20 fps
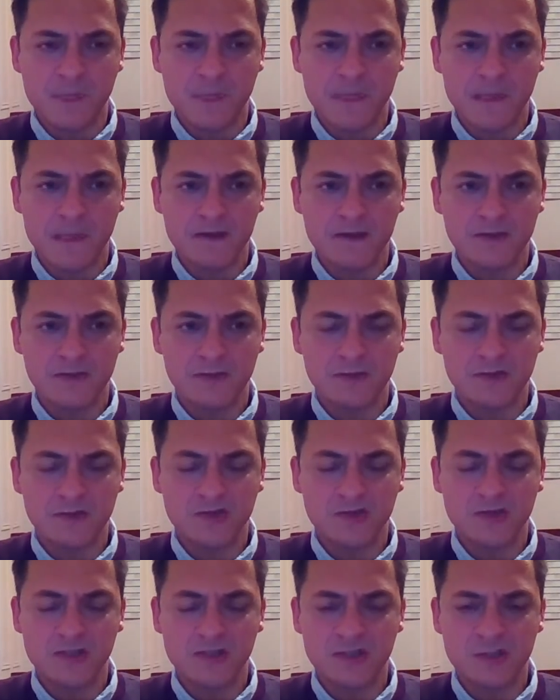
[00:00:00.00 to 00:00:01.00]
so I'll
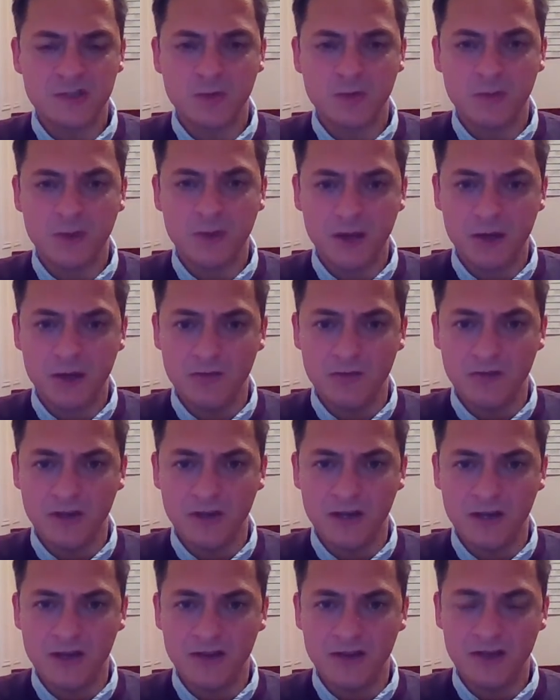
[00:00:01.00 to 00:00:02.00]
try and swap it over,
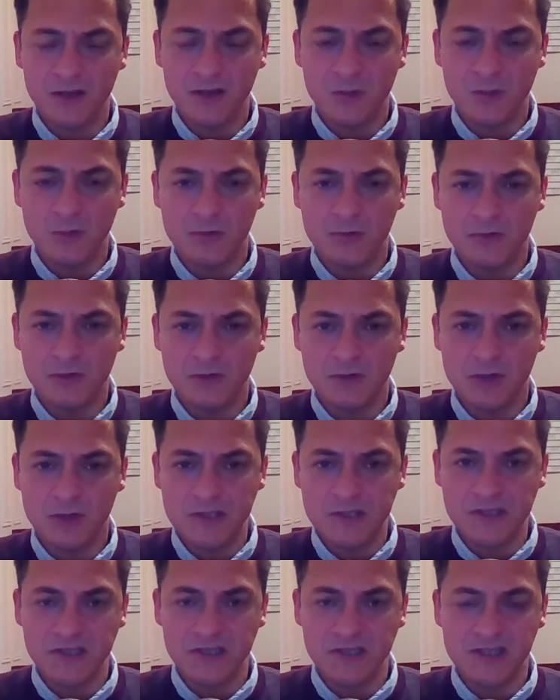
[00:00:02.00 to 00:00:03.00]
and then I will go
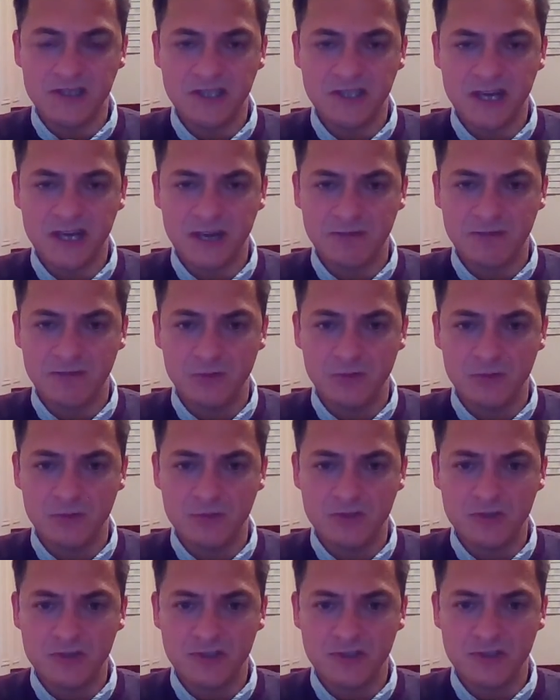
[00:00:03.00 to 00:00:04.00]
into the chat room
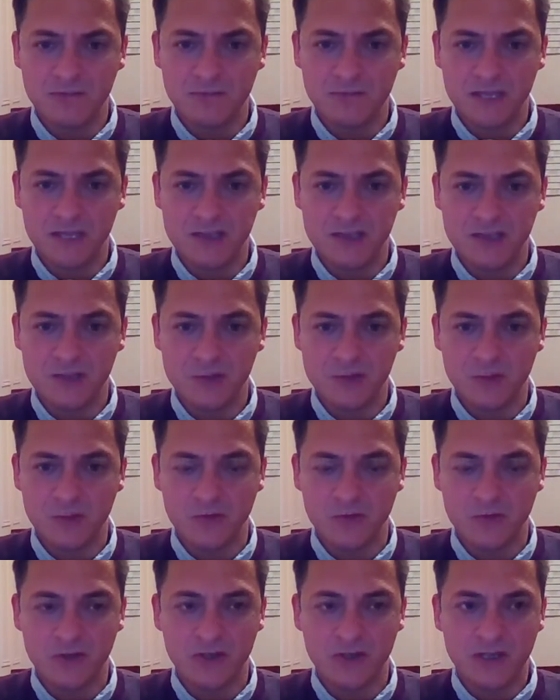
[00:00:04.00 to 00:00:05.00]
just to make sure
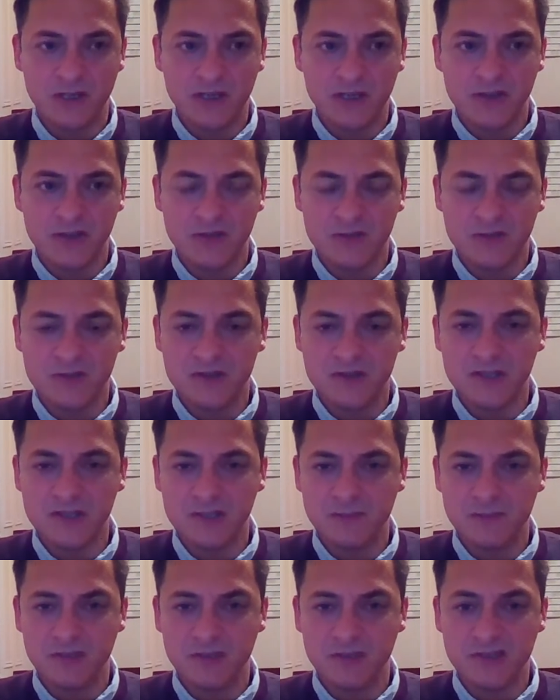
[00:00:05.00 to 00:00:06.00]
that you can see
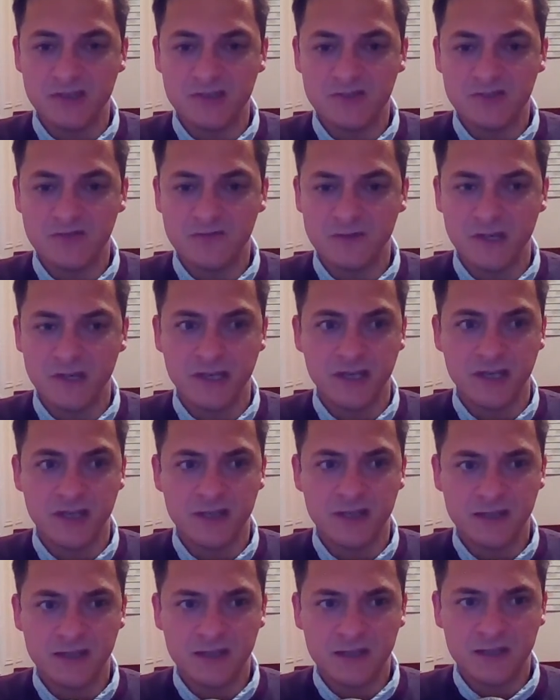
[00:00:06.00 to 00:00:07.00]
my screen.
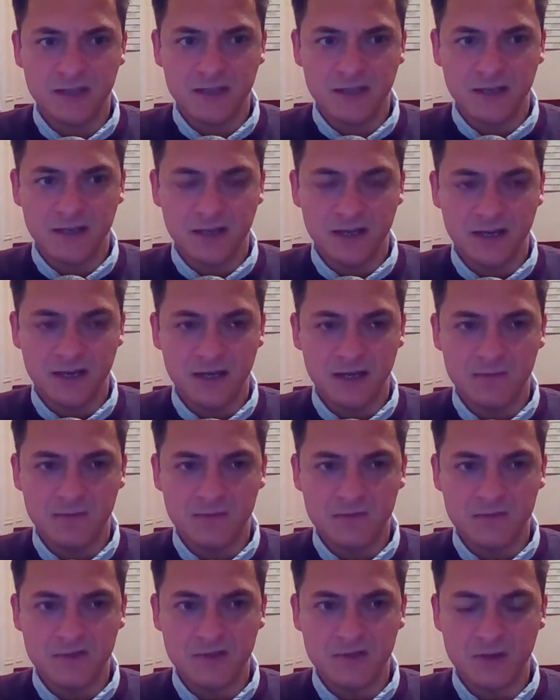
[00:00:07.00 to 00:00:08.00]

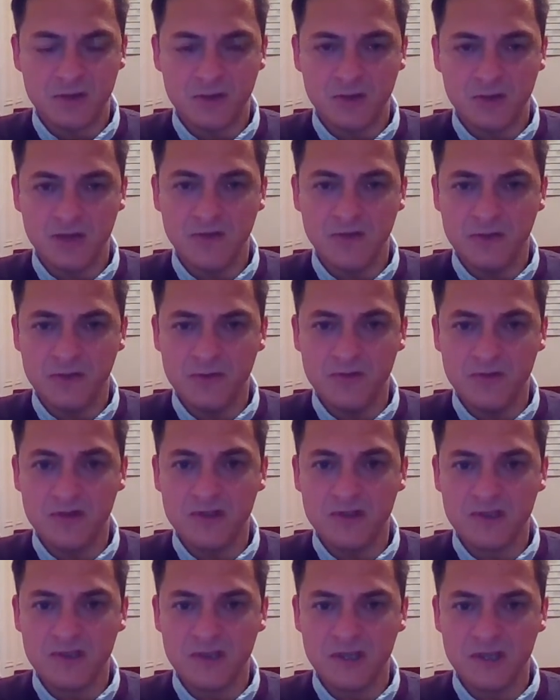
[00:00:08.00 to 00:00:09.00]
So if you can
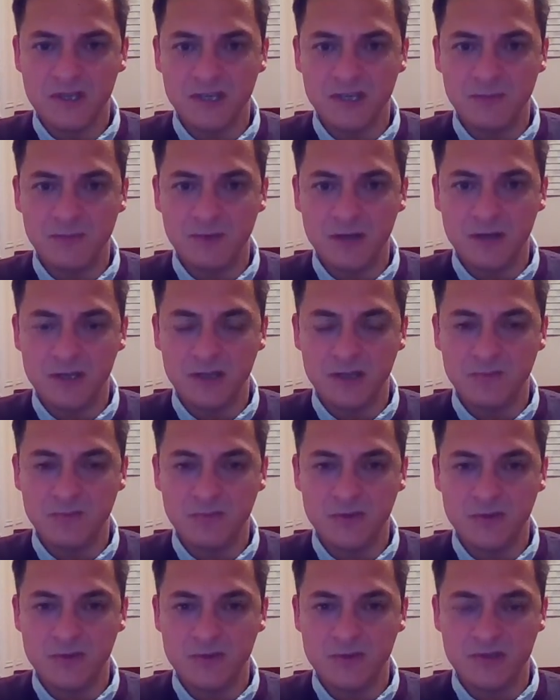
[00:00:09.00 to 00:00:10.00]
see my
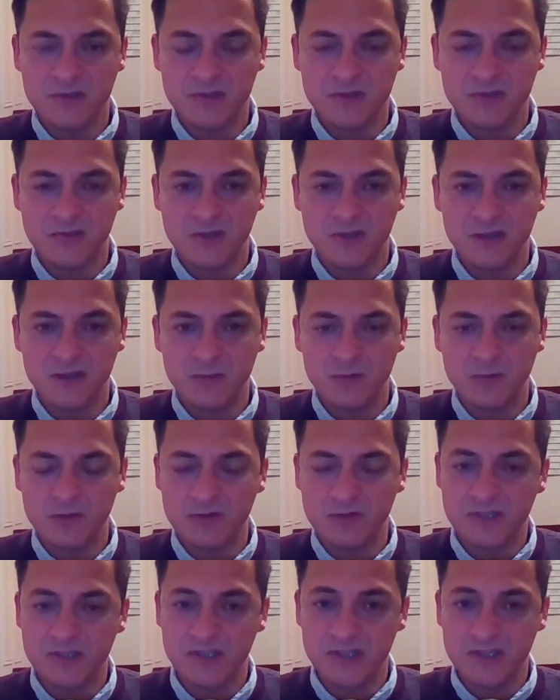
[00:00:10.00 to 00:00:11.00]
computer screen, and what you'll
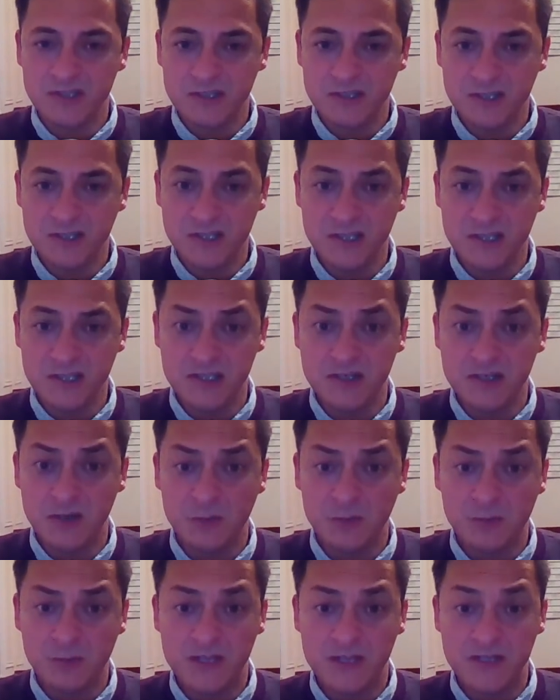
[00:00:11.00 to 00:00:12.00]
see is the Geegeez
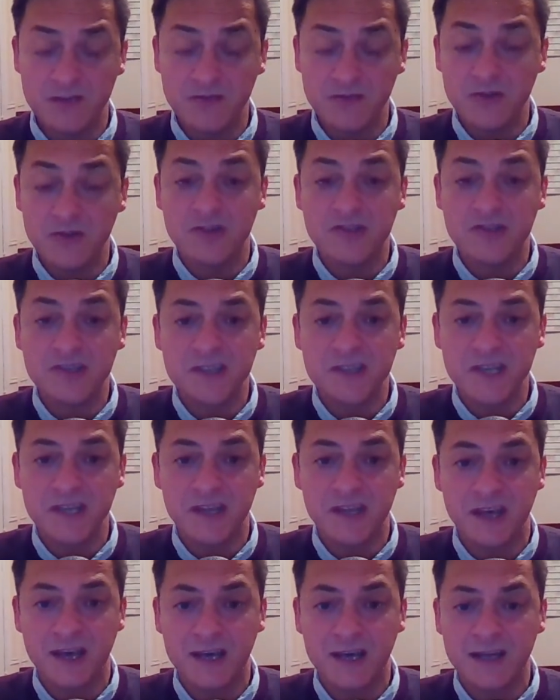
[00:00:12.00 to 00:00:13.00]
homepage, if you can see
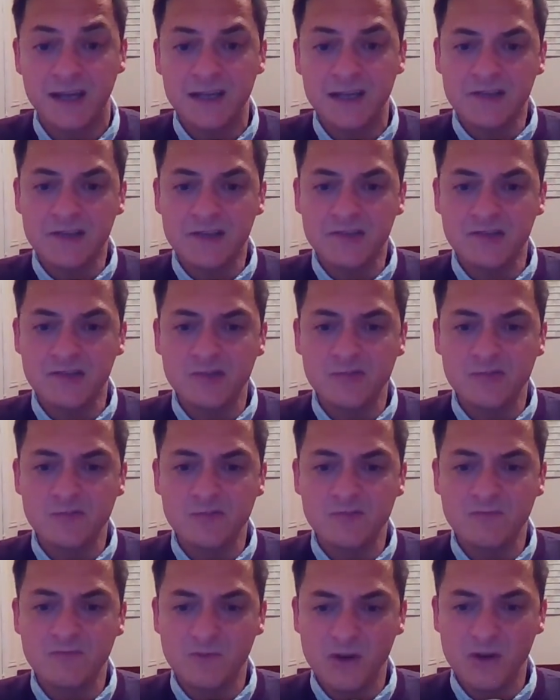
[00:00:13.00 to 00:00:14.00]
that, just
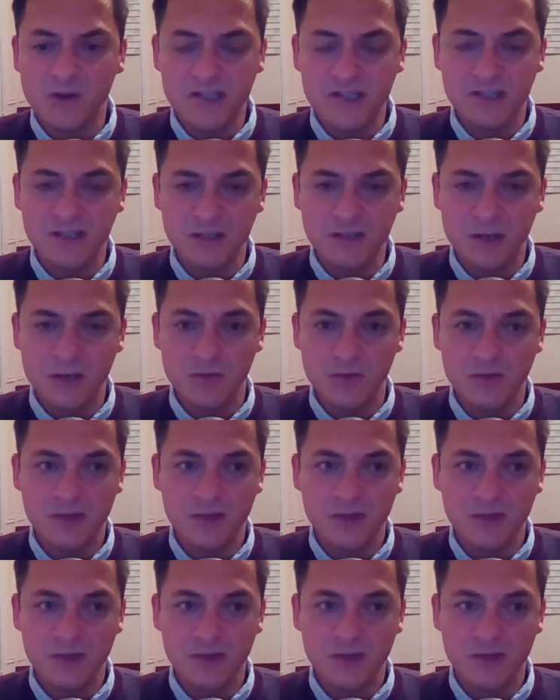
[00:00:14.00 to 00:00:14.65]
write a note